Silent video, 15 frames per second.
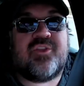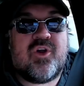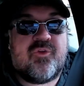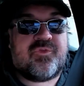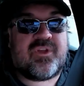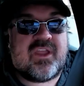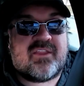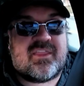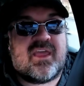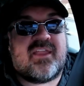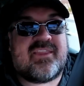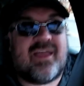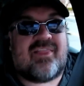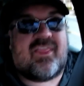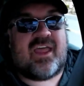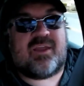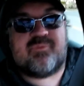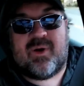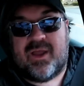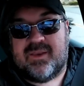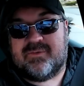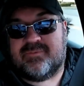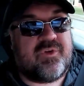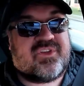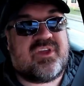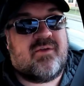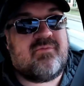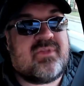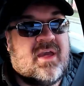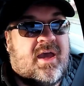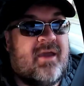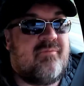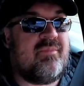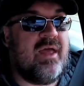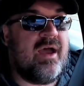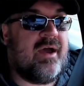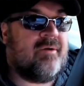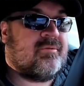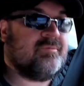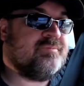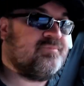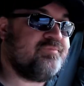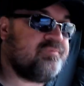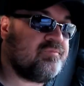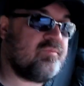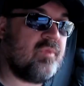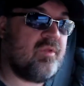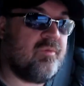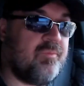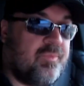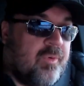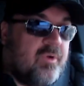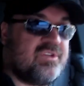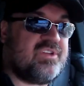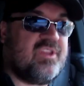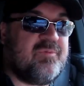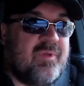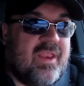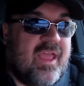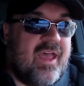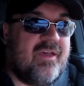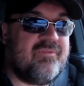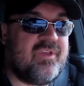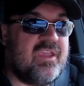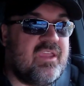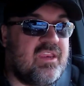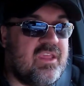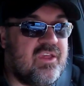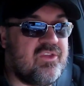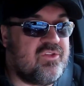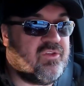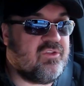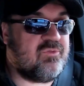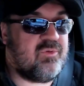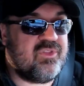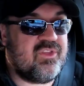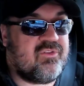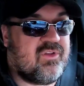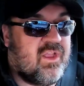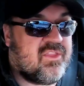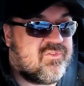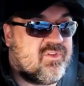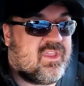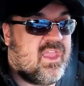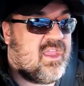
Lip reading: And don't forget to hit that like button. For some time now, Porsche has been having issues with the transfer